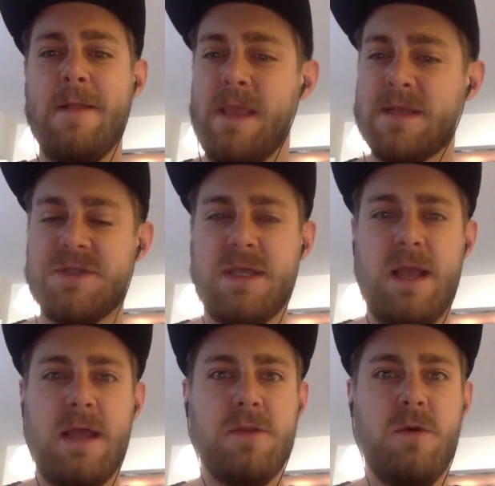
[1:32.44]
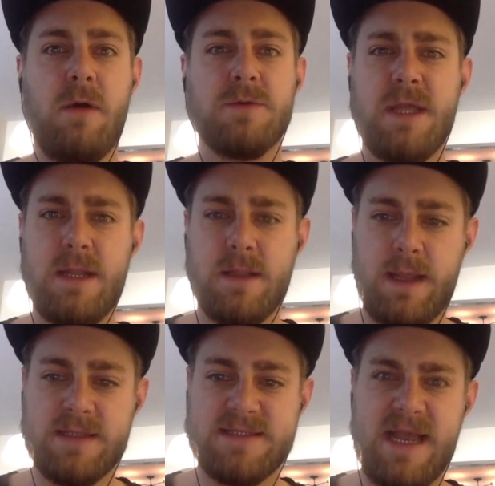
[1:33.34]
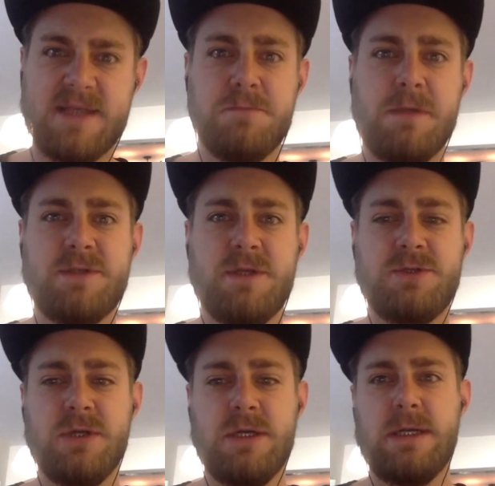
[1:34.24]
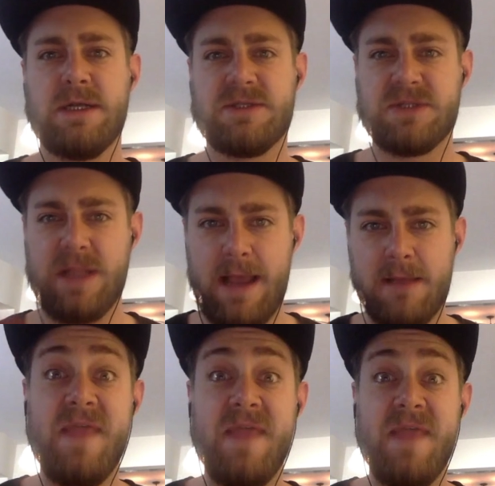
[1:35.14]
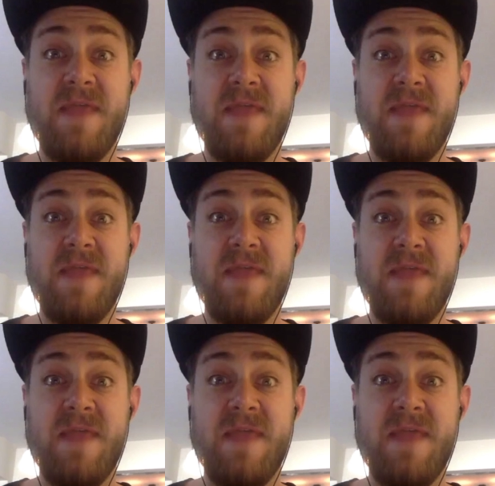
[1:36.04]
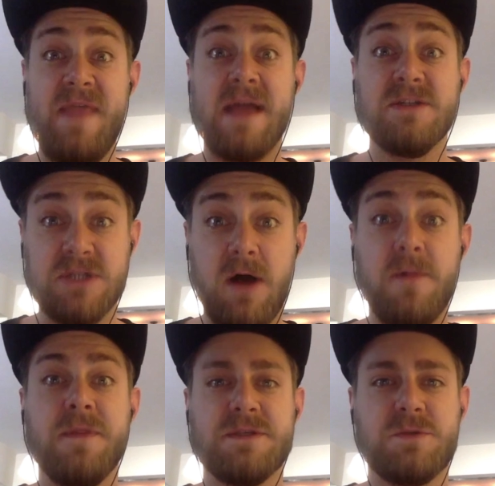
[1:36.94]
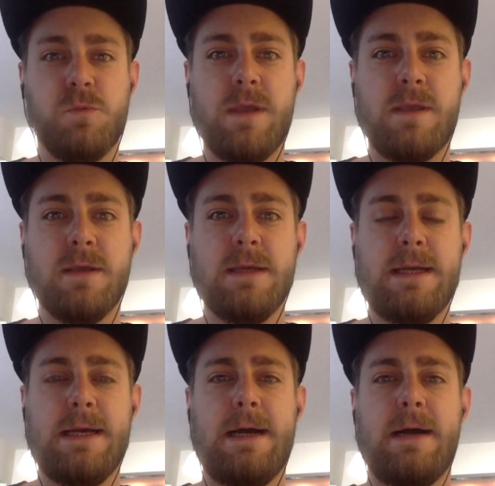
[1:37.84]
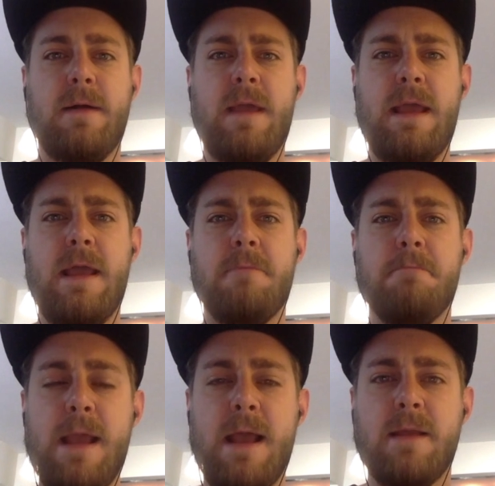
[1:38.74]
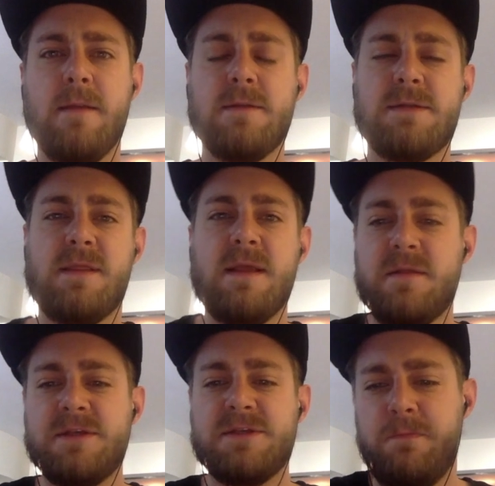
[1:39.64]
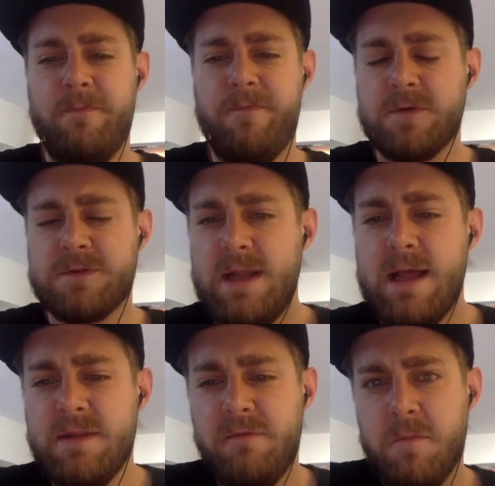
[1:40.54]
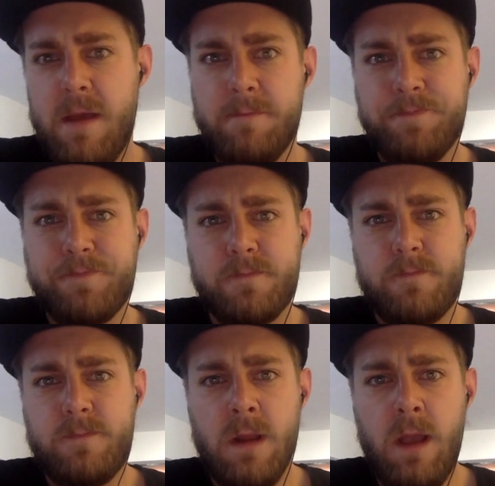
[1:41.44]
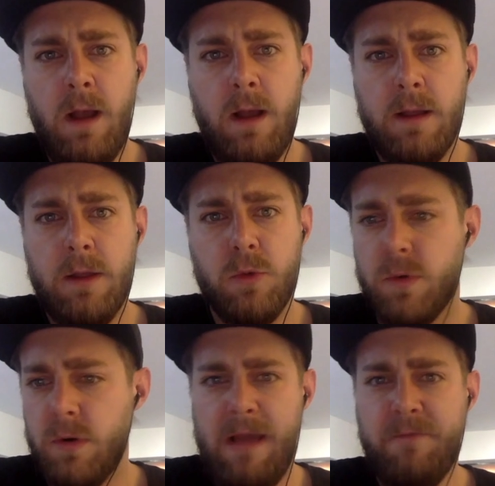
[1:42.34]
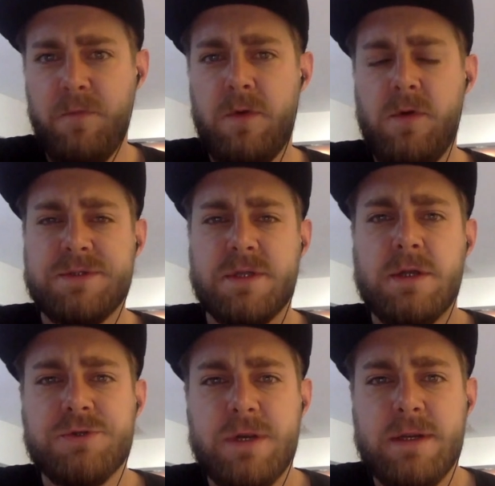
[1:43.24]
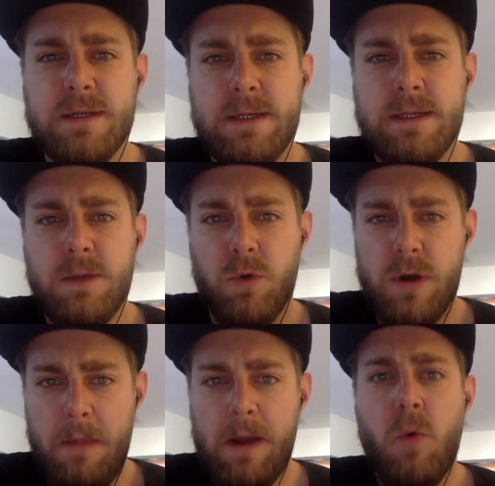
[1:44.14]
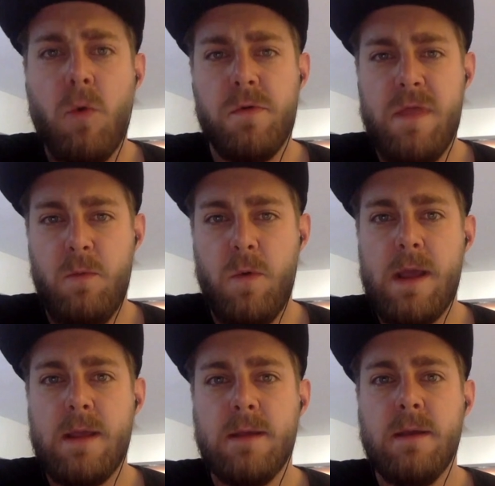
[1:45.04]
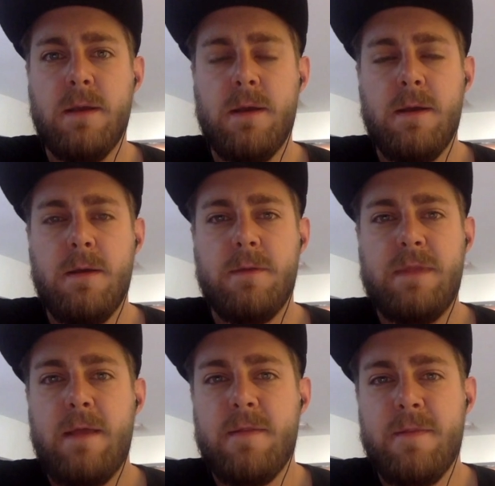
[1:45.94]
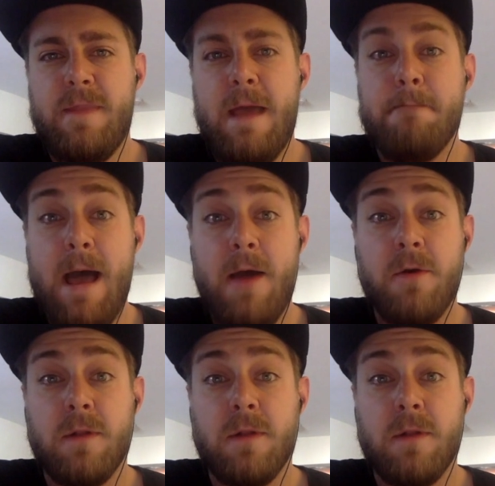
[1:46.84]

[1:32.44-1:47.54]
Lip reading: And next thing I knew, I was getting a text message, a Slack message, you better get that done this week. And man, to think that these folks that I had never met, who were halfway across the country, were in my corner that way, that mattered a